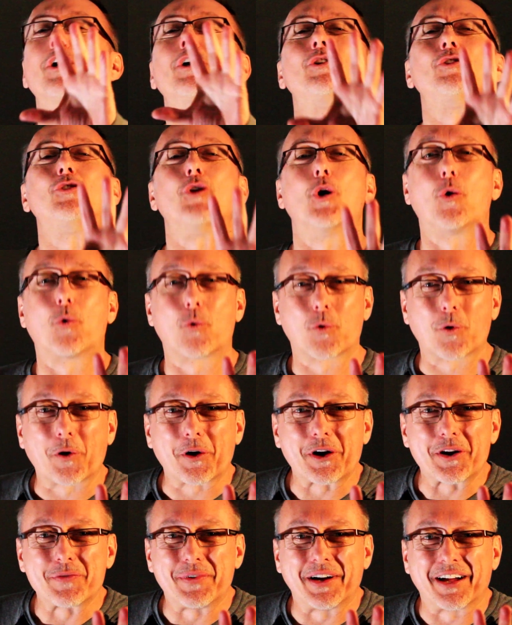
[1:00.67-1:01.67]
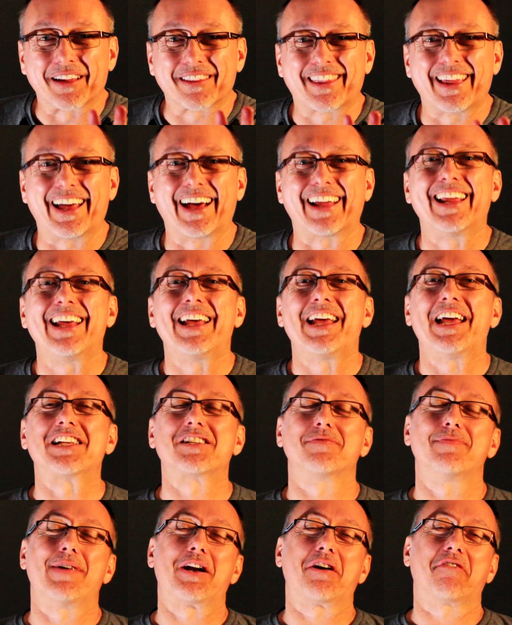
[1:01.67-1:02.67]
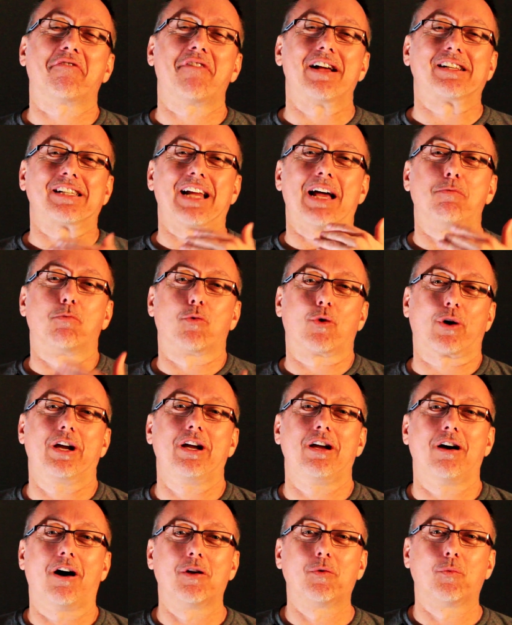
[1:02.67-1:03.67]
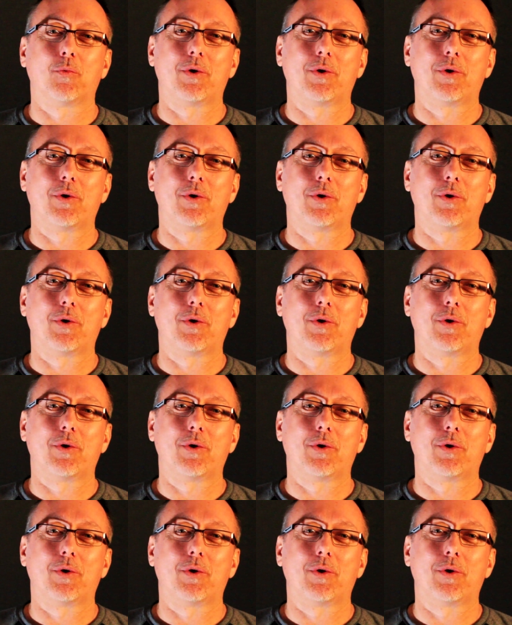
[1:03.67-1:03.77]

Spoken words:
Don't worry about that. As a matter of fact, I'm working on